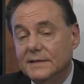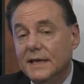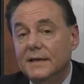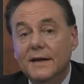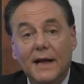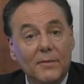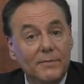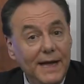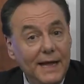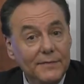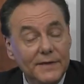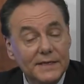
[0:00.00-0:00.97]
tell you how
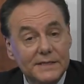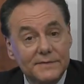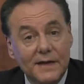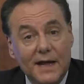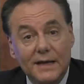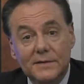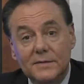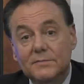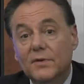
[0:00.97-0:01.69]
bad things have gotten,